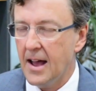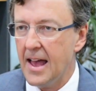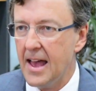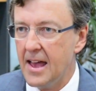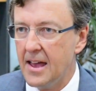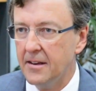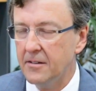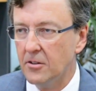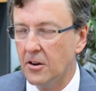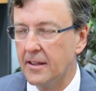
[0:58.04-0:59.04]

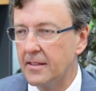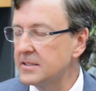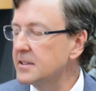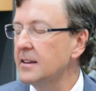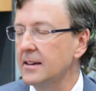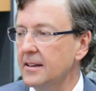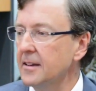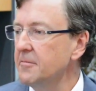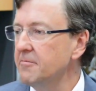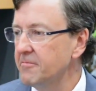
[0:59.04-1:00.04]
And, you know, that's
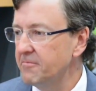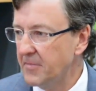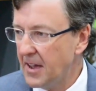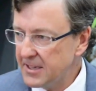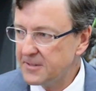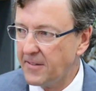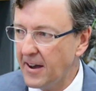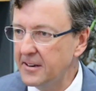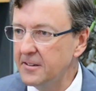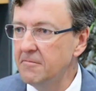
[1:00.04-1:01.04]
clearly has
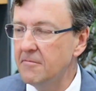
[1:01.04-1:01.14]
faded